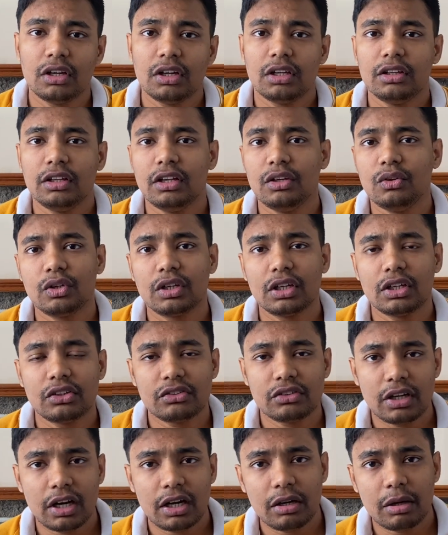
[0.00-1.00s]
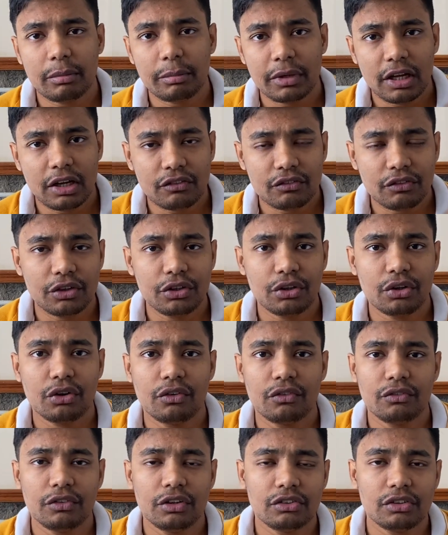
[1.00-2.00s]
then you can start applying for your
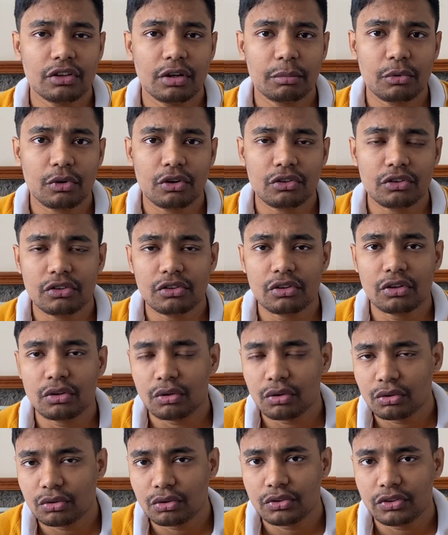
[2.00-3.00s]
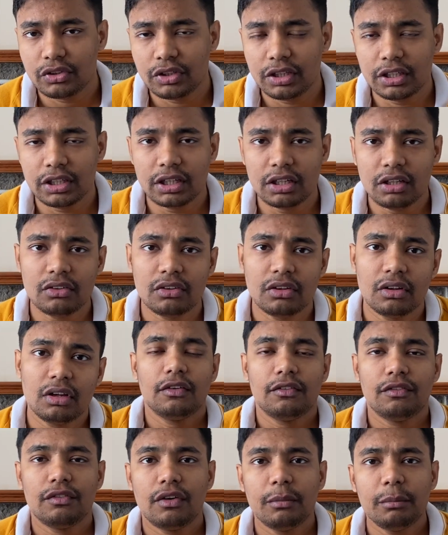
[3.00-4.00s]
visa process and all those details.
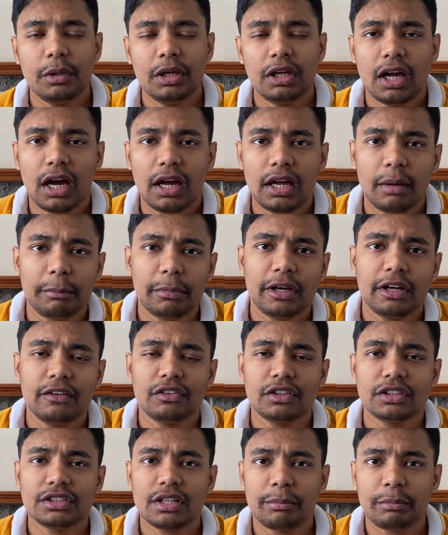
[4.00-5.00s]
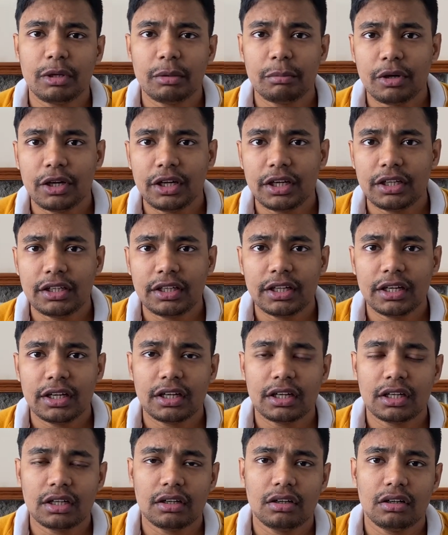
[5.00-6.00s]
For me, I applied for September intake
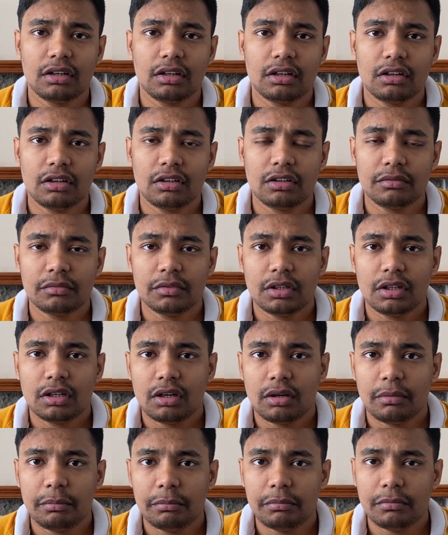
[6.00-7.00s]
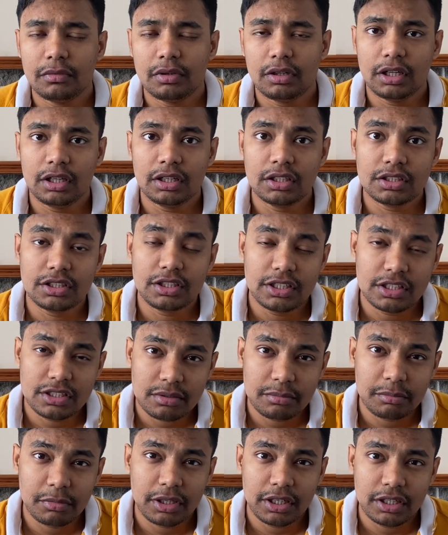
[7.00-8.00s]
in
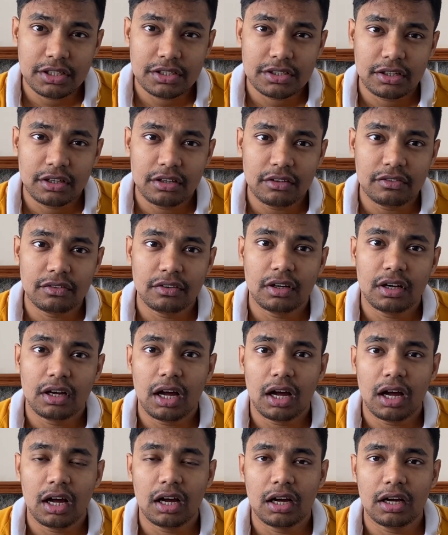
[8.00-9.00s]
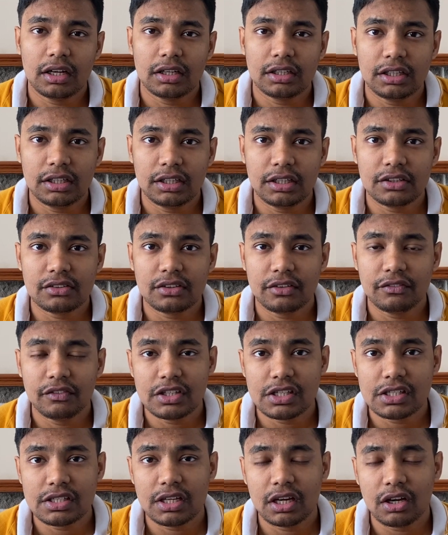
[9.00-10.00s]
December itself. Which
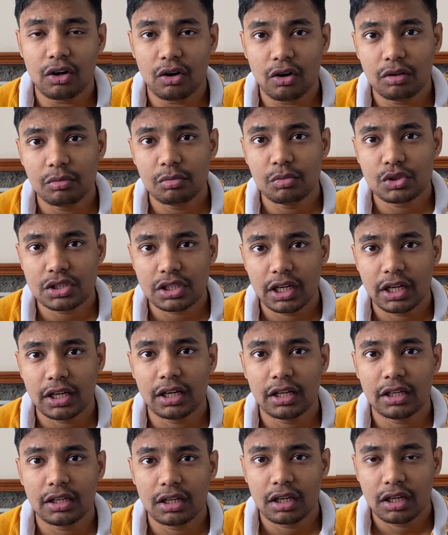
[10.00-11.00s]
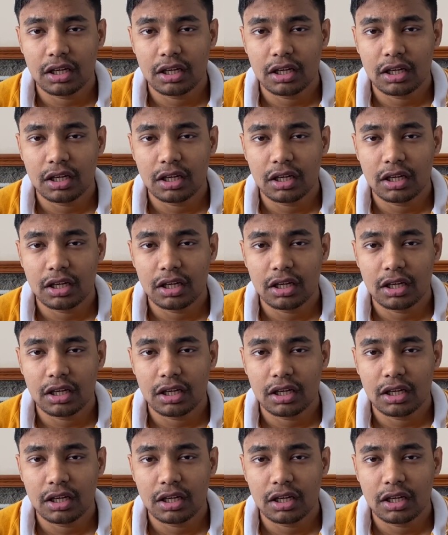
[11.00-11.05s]
is like almost like an